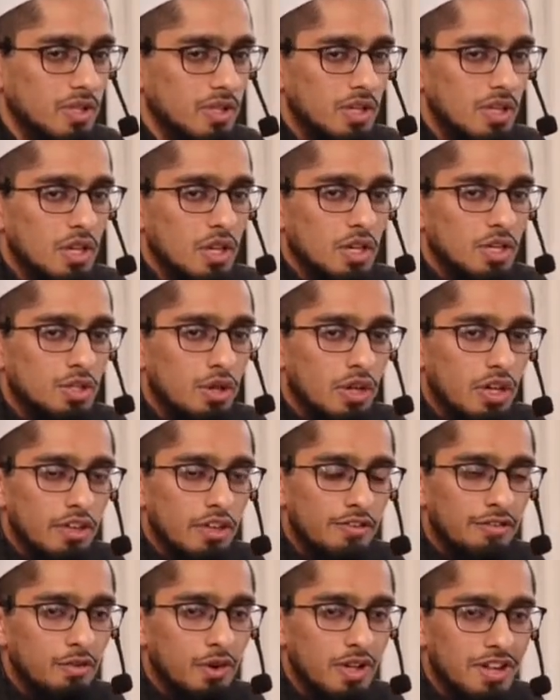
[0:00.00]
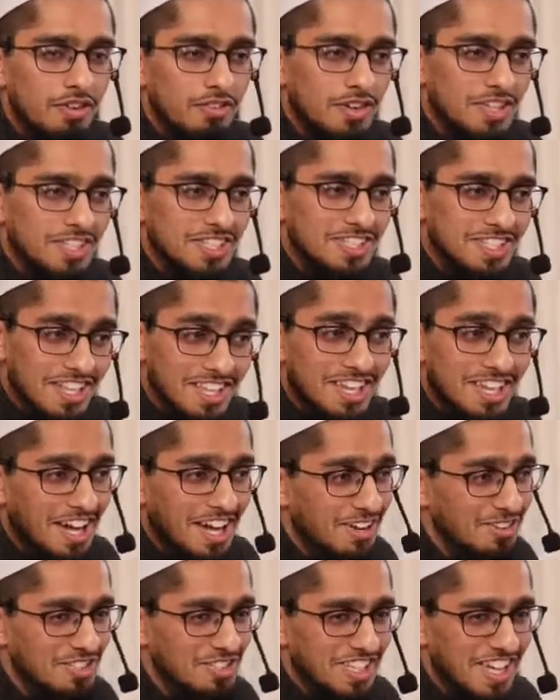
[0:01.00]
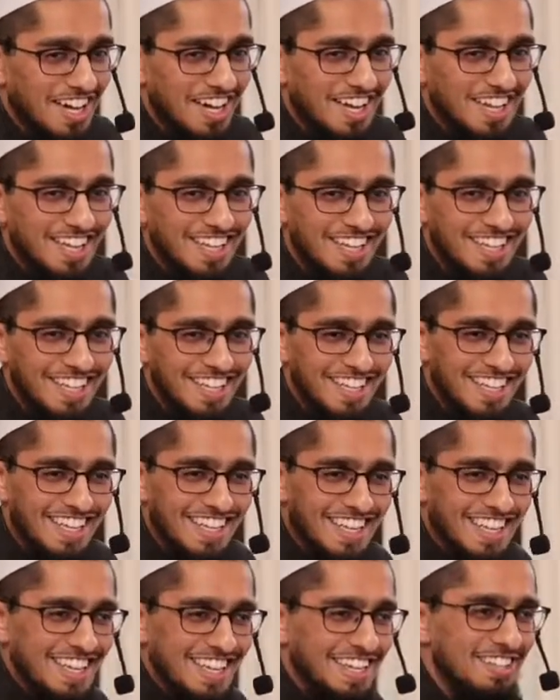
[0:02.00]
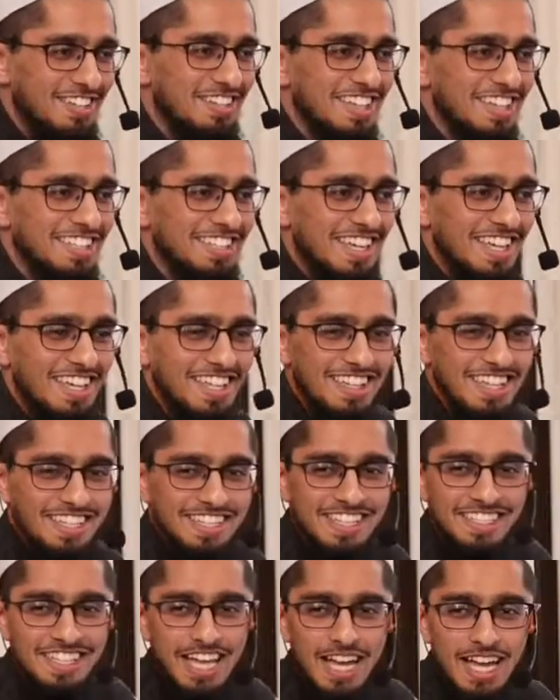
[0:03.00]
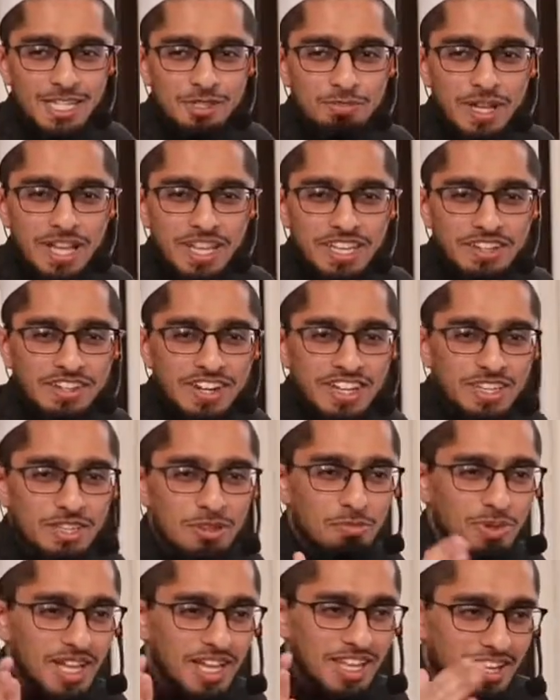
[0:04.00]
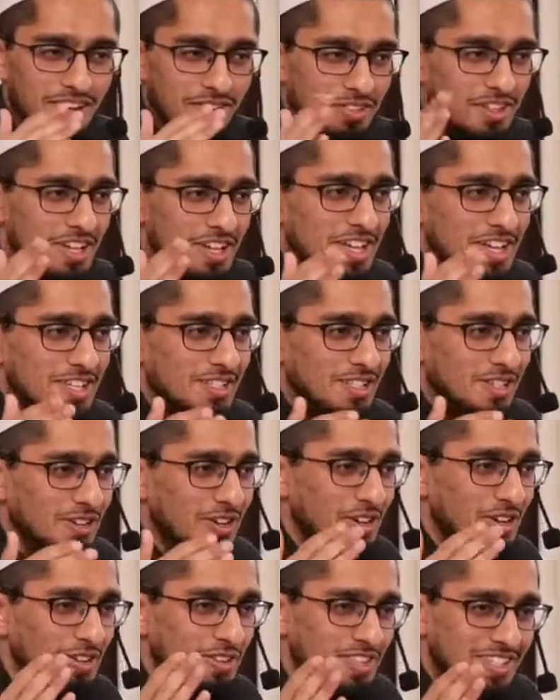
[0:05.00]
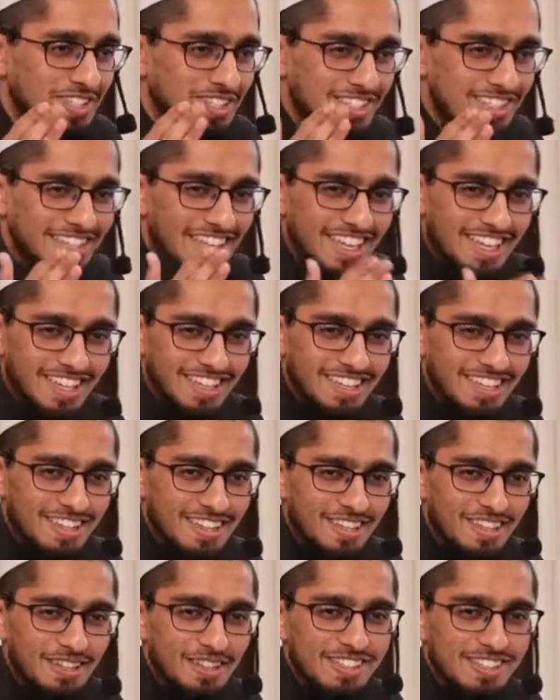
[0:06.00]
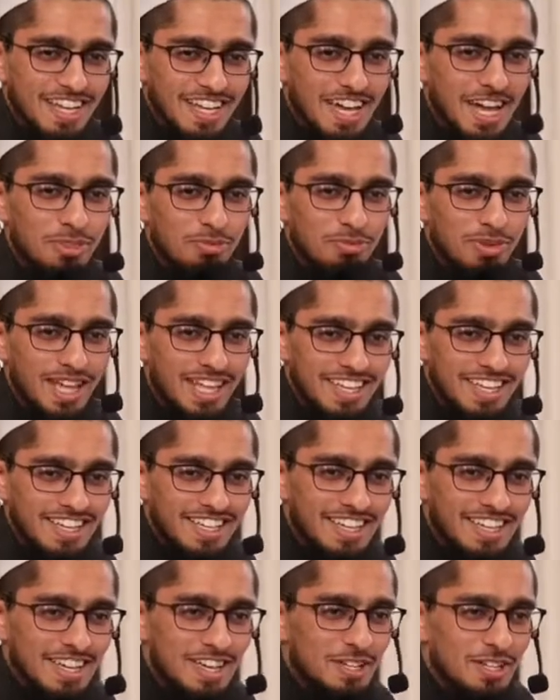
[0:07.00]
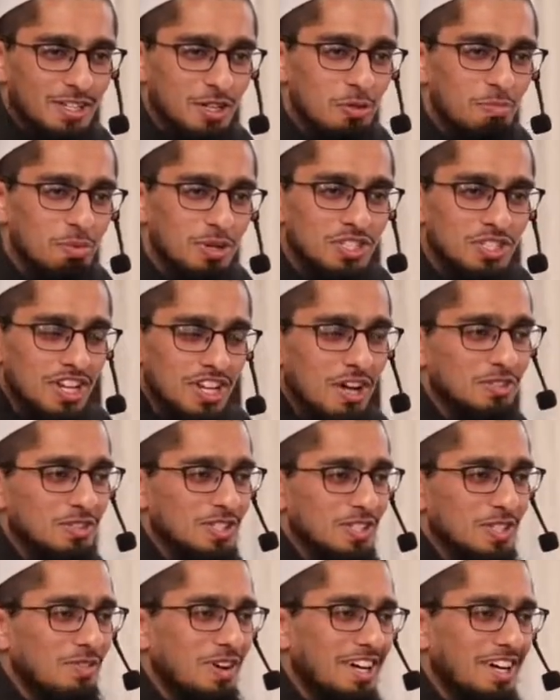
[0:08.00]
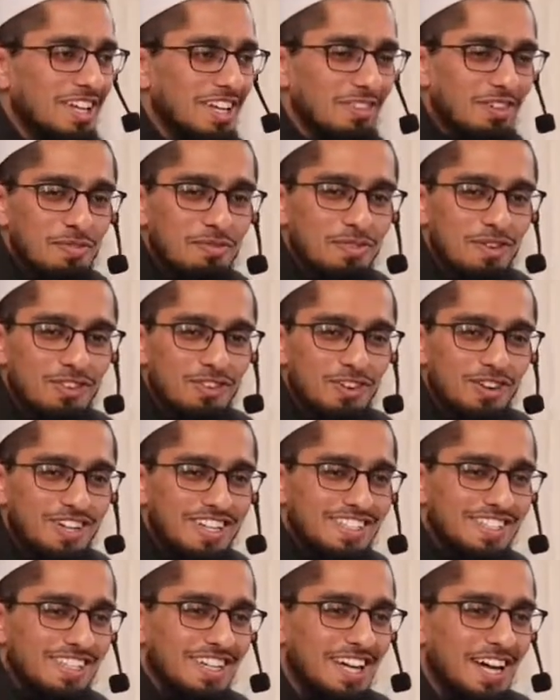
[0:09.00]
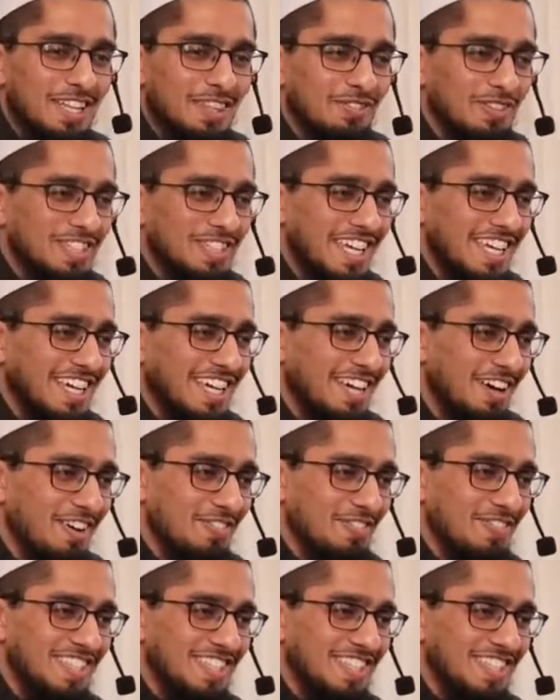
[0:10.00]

So if one of us is selling a house, yeah. You know, they say tax planning, right? You plan out. So this is like zakat planning. Don't put your house on the market right before your zakat day comes.